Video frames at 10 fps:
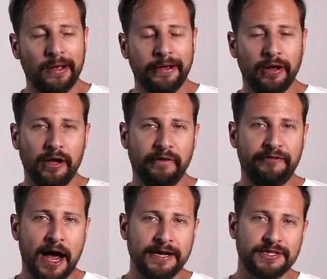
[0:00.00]
He'll
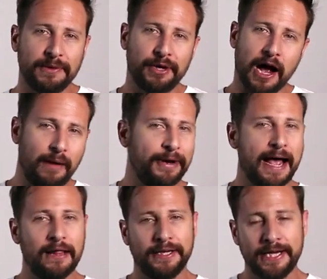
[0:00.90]
find some
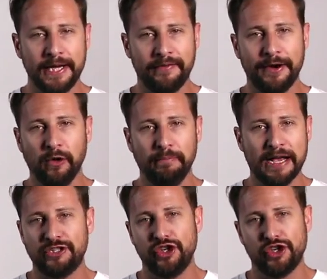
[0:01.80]
commonality and then he'll
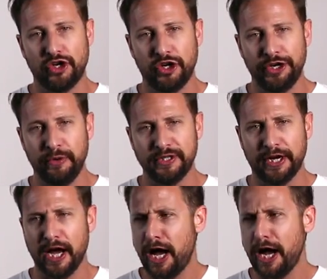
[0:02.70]
message her. He's
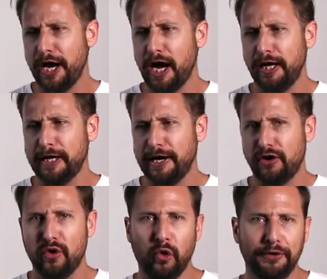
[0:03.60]
like, "Hi, I
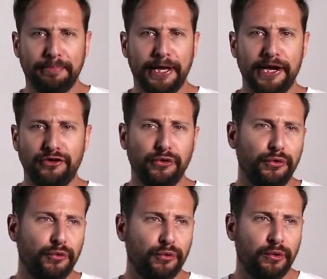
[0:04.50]
like Coldplay
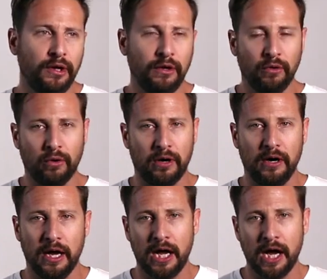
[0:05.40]
too." Or,
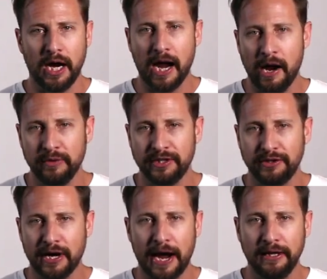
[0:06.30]
"Hi, I was in
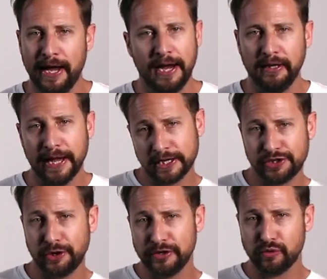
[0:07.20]
Thailand
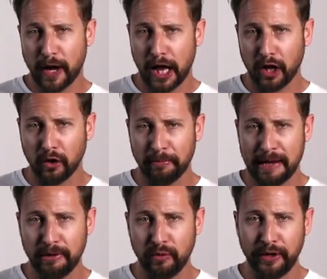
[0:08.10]
last year as well.
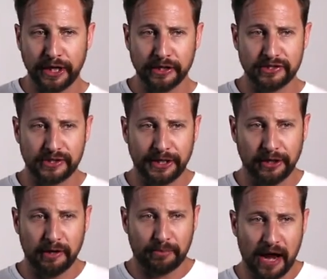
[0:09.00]
Maybe we can
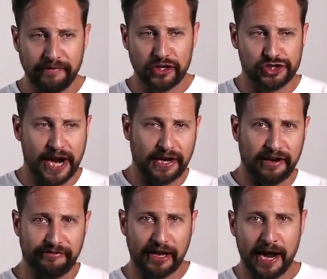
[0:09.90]
steal a private jet
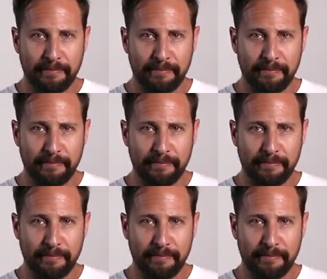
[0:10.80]
and fly